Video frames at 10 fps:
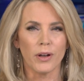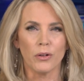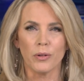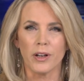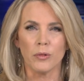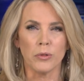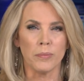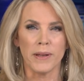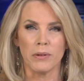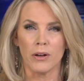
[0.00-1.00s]

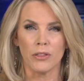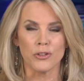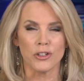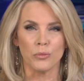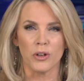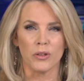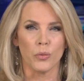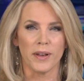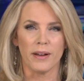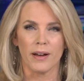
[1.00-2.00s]
incredible to be on the Zoom with
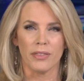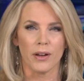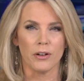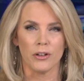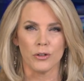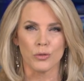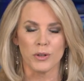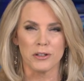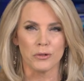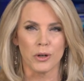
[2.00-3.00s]
him when he got that
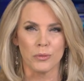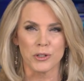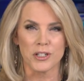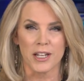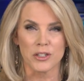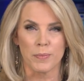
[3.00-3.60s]
news. We do hope she gets